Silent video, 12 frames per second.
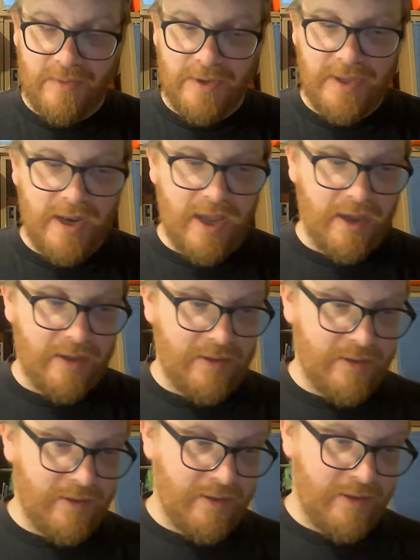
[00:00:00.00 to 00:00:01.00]
We did it.
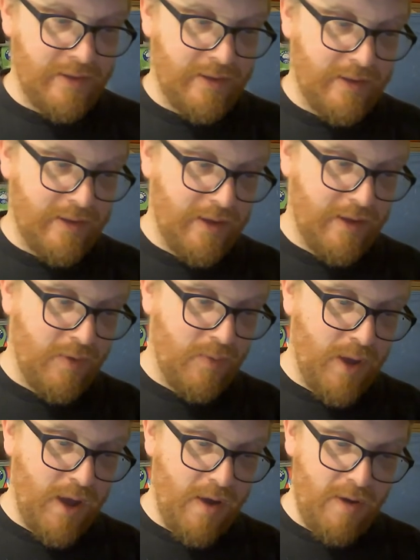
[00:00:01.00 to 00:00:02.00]

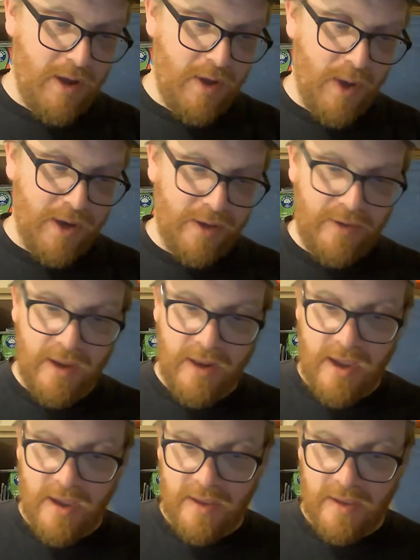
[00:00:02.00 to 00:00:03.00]
We only went and did it.